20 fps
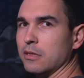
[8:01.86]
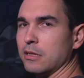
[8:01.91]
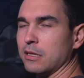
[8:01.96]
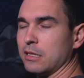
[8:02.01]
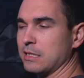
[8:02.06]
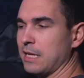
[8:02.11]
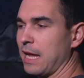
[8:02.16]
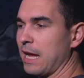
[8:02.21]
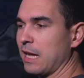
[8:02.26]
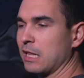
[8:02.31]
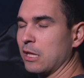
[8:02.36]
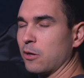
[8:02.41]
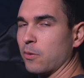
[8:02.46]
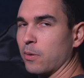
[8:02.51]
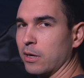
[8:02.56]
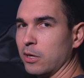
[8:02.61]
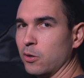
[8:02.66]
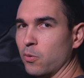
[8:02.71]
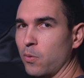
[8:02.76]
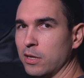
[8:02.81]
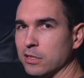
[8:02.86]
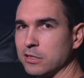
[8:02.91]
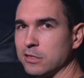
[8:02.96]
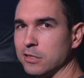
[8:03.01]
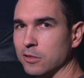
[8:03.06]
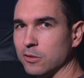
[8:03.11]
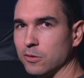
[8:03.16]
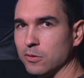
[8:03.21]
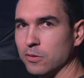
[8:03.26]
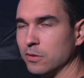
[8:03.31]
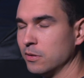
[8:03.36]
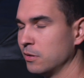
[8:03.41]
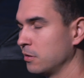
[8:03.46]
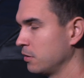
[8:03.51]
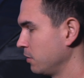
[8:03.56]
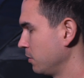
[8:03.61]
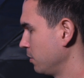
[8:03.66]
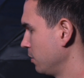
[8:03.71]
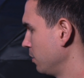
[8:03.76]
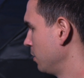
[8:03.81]
exactly where you want to,
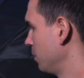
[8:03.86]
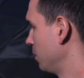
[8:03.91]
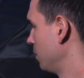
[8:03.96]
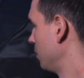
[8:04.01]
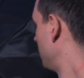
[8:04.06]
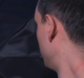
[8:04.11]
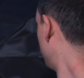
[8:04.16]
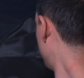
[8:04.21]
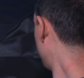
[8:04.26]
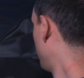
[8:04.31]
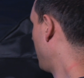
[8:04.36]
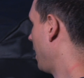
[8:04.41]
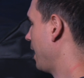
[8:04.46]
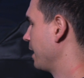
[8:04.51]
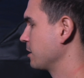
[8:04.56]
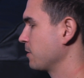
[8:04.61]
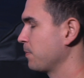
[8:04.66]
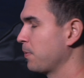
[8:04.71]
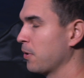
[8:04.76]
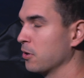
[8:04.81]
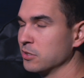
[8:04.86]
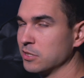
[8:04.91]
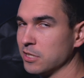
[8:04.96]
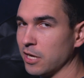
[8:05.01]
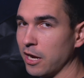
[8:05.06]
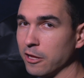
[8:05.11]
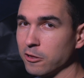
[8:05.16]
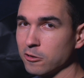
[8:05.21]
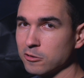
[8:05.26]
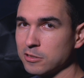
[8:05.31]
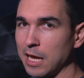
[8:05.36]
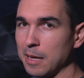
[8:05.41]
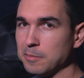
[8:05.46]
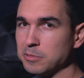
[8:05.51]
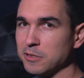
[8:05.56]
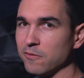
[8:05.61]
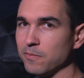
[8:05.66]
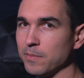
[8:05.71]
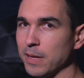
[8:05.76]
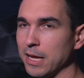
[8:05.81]
as opposed to other
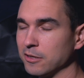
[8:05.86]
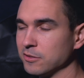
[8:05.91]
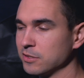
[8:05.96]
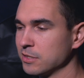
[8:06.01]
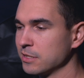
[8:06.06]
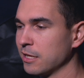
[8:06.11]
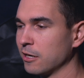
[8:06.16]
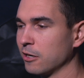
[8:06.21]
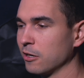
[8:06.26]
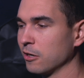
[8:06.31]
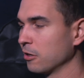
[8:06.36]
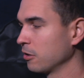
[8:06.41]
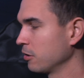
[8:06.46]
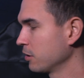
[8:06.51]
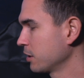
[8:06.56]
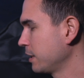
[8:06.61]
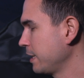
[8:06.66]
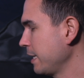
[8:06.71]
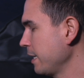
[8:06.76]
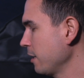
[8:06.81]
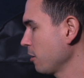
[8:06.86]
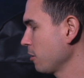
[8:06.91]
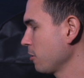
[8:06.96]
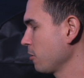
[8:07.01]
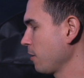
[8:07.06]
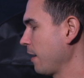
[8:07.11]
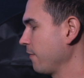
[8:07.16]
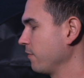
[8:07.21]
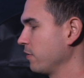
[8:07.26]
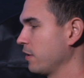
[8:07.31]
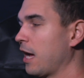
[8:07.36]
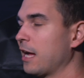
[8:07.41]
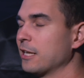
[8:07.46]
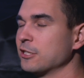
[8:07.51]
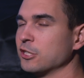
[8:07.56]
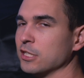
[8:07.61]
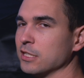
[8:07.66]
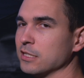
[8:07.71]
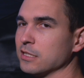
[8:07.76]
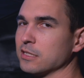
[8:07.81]
types of mounts that are geared or have
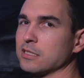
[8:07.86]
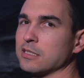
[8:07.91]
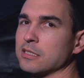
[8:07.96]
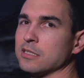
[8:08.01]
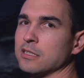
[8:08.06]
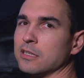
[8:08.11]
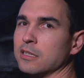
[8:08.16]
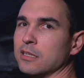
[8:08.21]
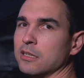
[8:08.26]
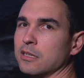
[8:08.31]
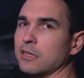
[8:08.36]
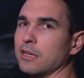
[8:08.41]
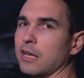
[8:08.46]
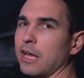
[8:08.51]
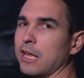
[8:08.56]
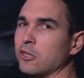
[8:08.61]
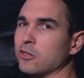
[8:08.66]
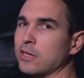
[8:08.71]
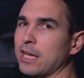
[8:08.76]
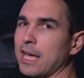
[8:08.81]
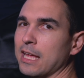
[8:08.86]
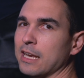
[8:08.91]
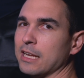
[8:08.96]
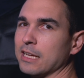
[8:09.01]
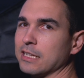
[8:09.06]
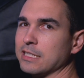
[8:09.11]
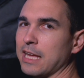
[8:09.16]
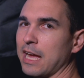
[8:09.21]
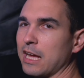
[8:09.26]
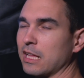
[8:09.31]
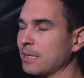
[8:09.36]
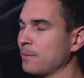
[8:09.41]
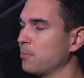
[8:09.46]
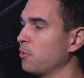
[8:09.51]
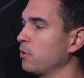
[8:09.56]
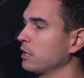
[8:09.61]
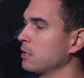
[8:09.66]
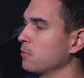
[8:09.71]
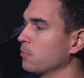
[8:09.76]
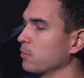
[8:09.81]
notches and you can't exactly
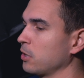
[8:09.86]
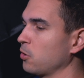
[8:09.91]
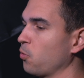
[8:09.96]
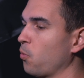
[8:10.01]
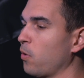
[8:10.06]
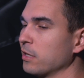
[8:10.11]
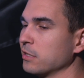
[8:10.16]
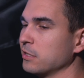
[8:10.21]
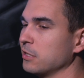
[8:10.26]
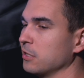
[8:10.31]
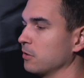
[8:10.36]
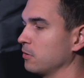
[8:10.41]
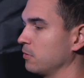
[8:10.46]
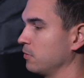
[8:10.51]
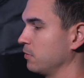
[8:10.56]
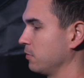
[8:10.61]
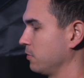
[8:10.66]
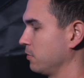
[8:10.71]
point them where you want to.